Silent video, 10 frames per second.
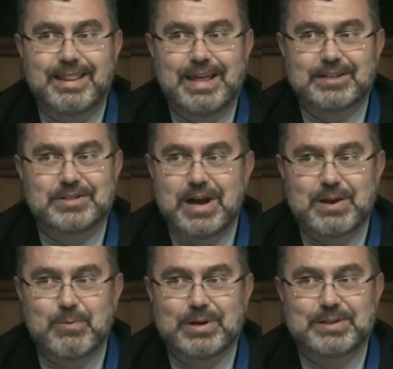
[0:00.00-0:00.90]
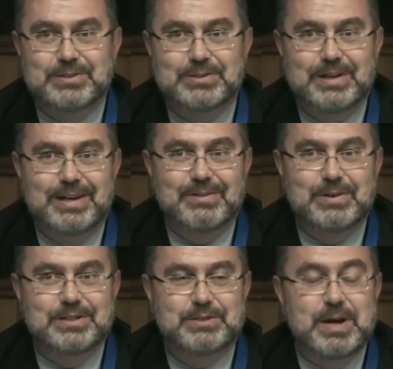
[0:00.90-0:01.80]
that's not what it's, uh,
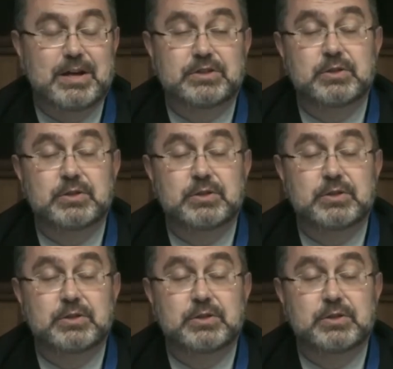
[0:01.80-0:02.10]
what it's about.